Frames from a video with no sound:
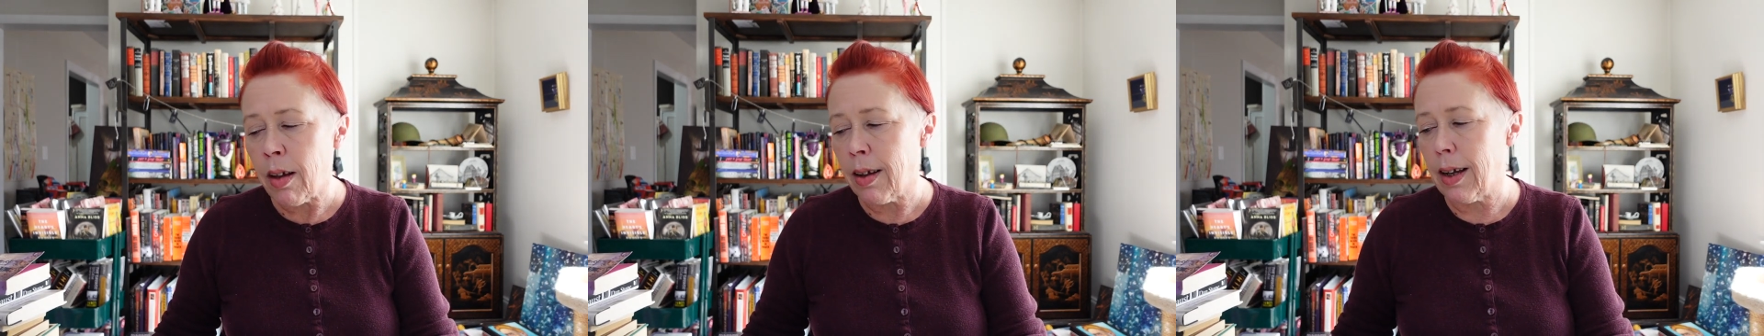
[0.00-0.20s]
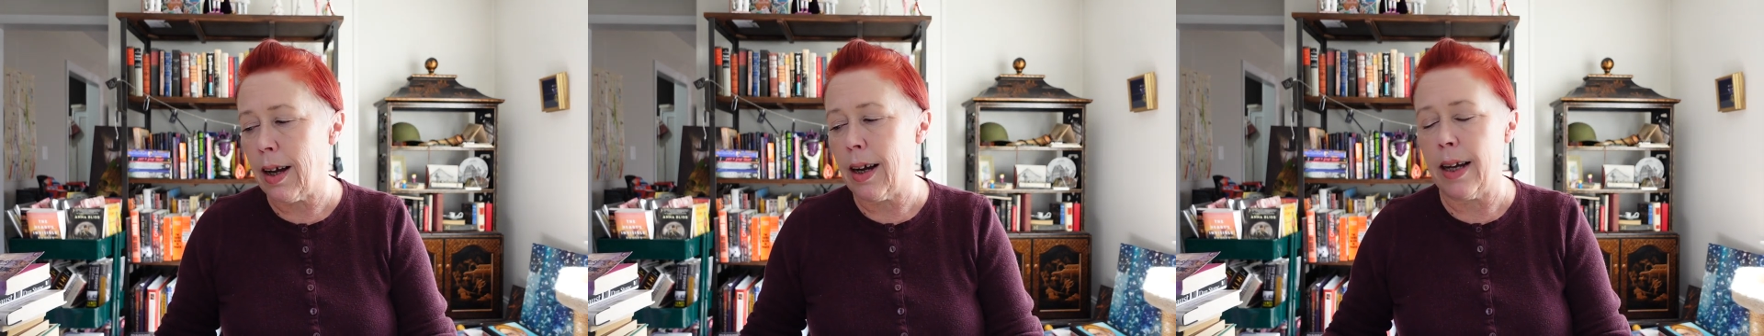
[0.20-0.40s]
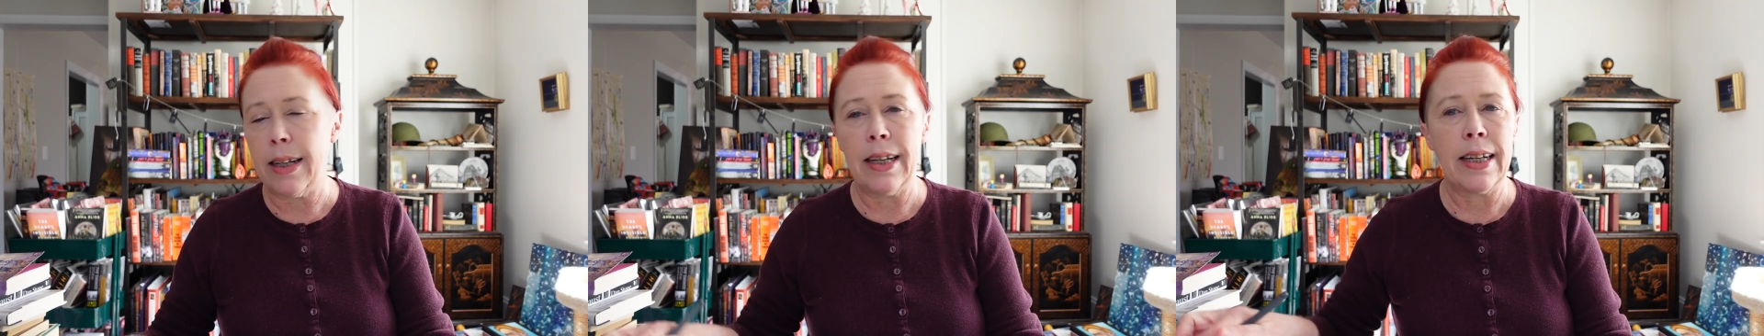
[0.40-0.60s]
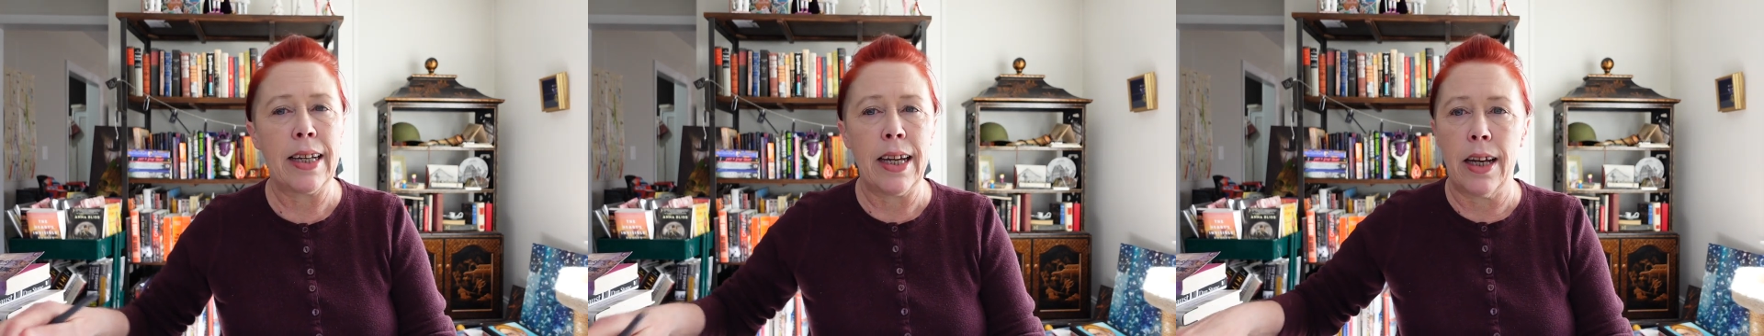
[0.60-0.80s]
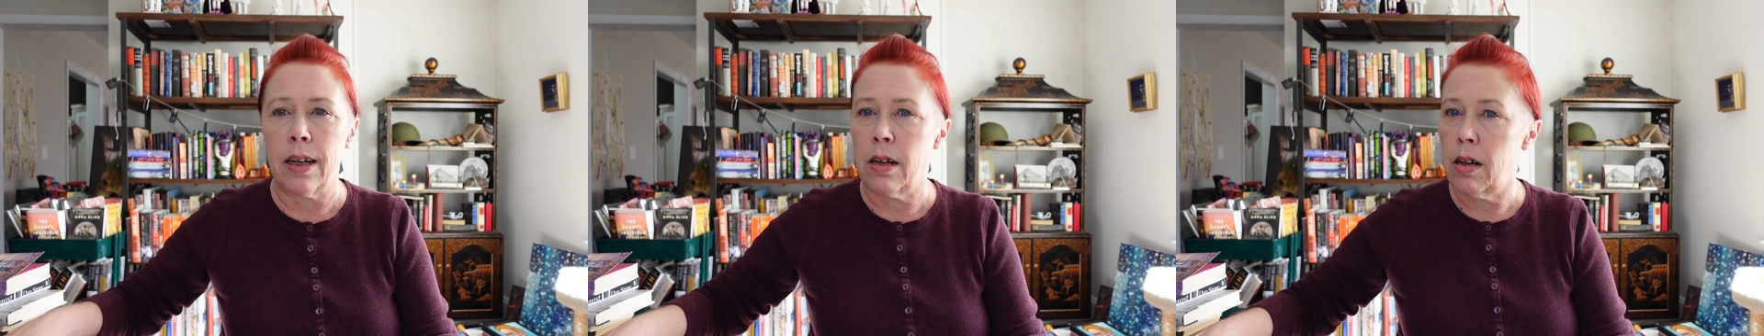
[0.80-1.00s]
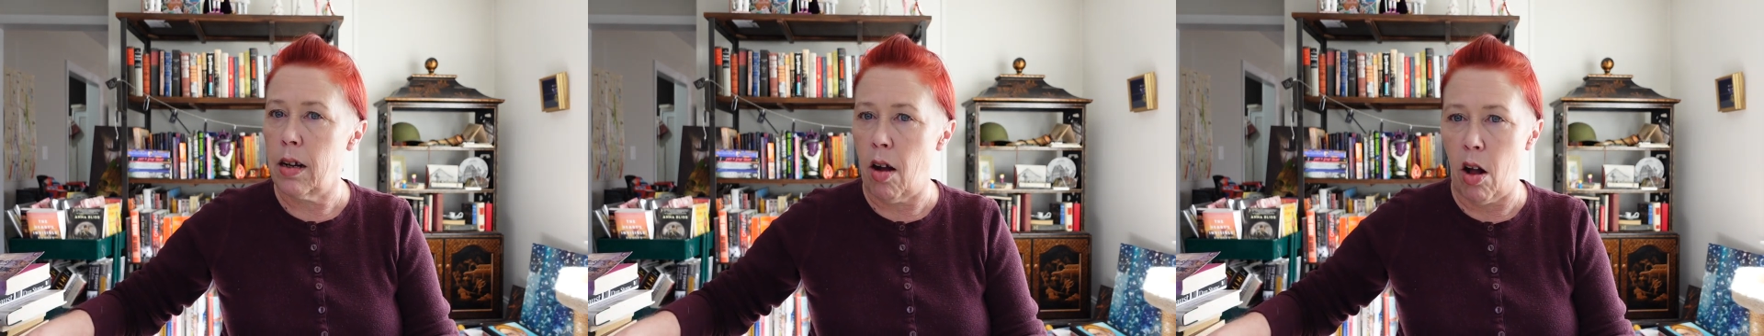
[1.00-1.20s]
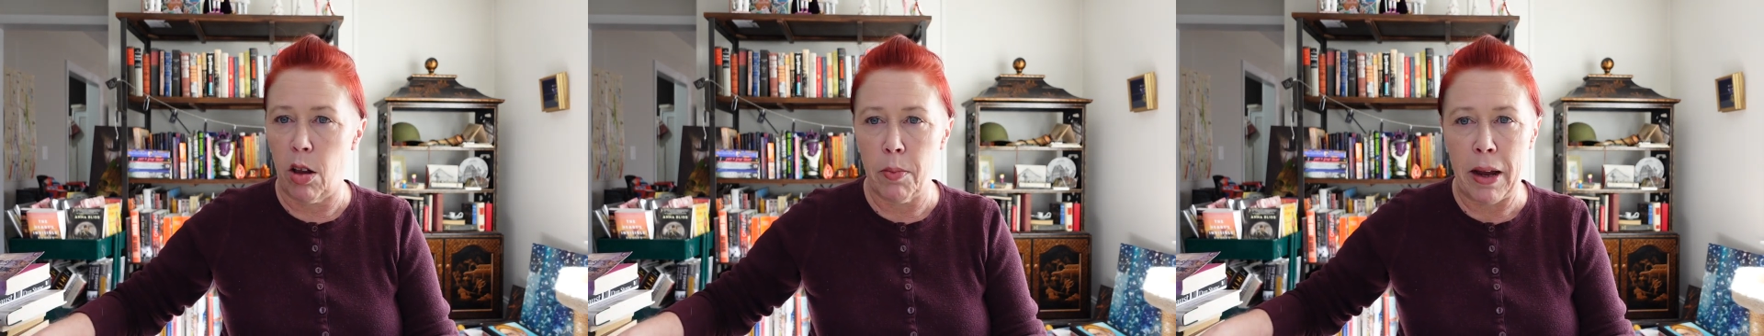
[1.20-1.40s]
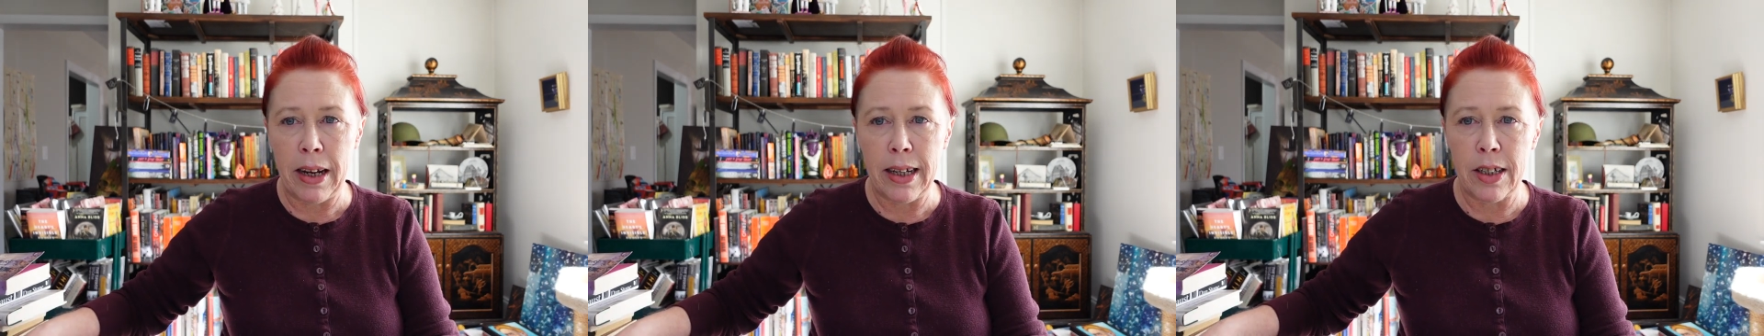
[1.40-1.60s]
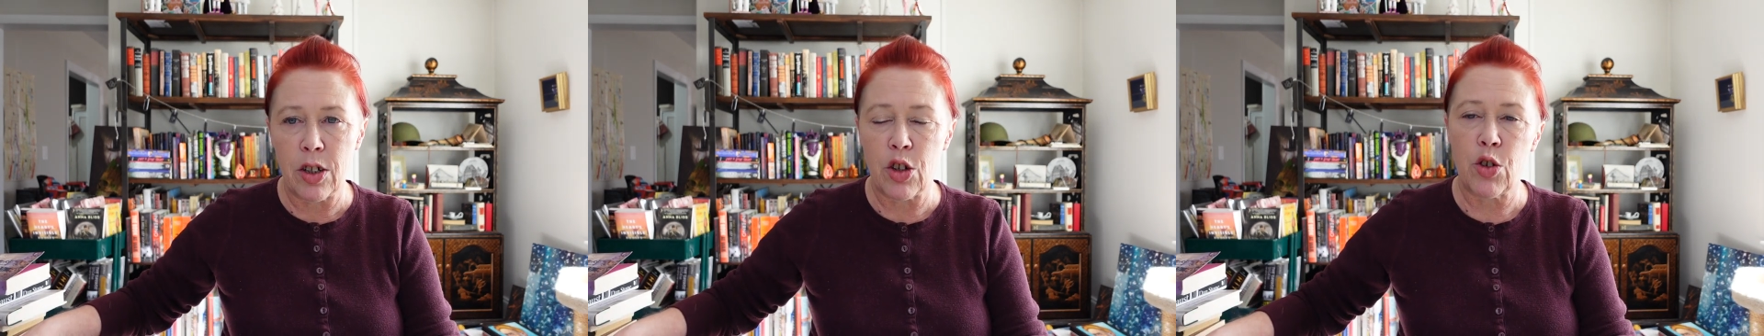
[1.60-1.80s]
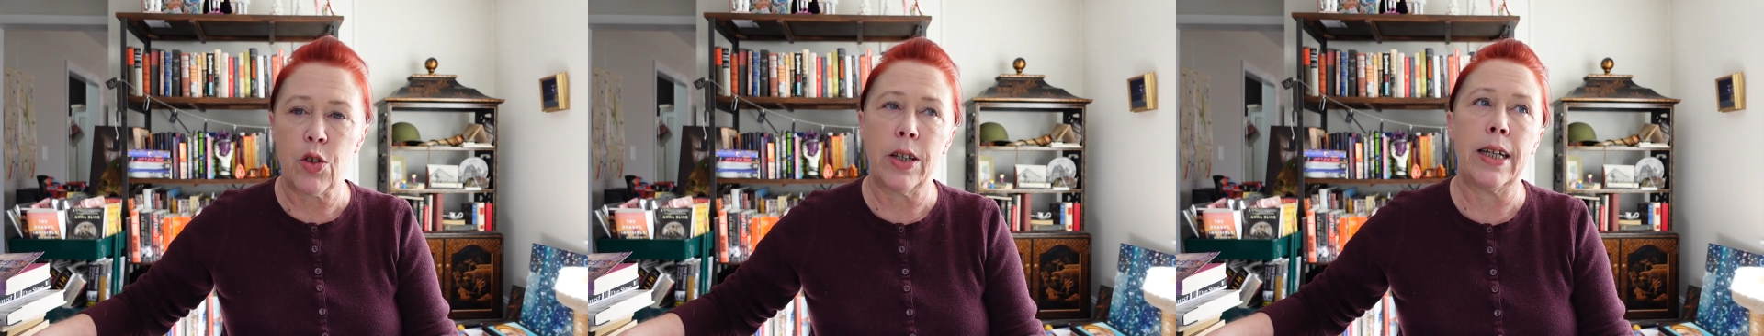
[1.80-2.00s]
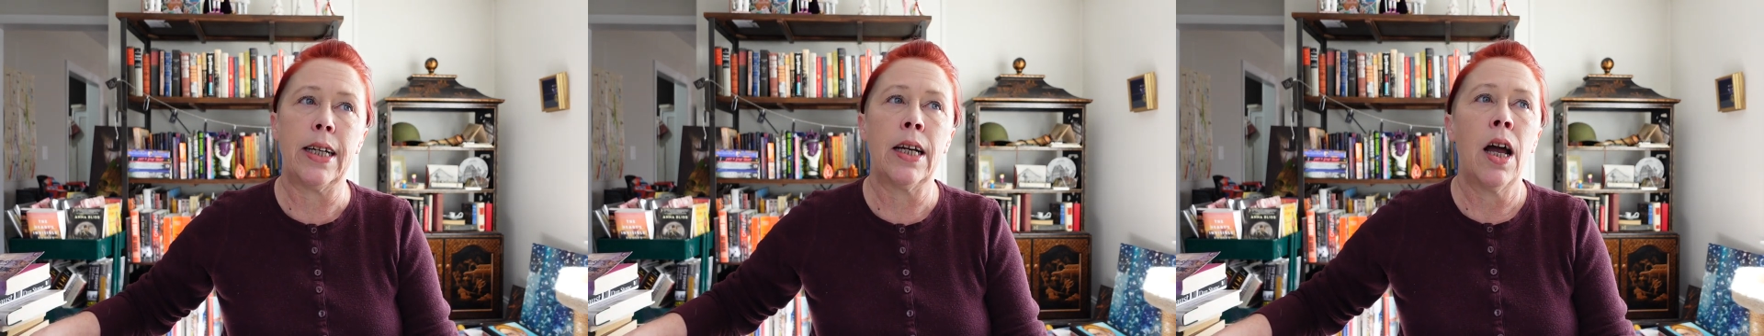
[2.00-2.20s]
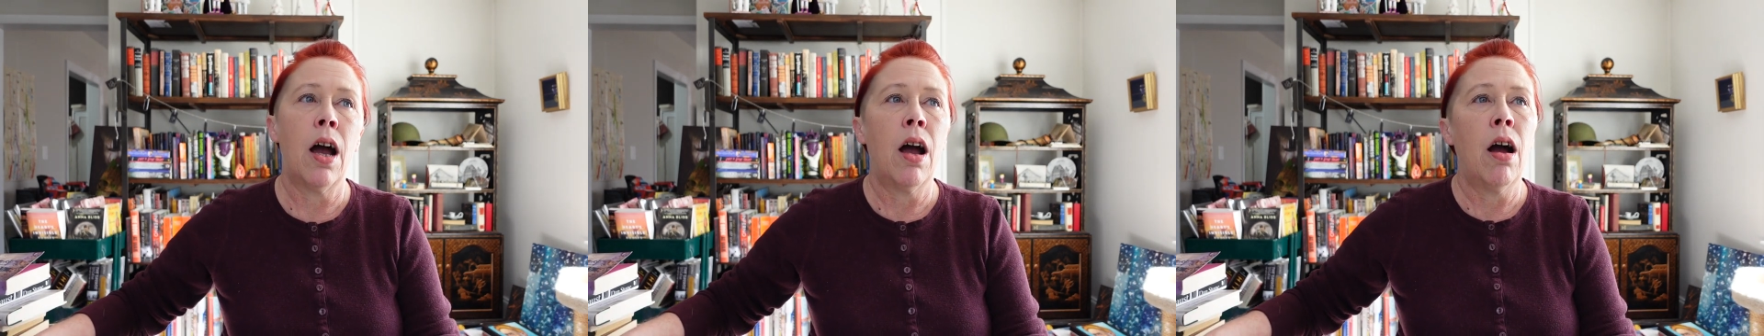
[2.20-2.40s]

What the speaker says: guide, again, all about industry,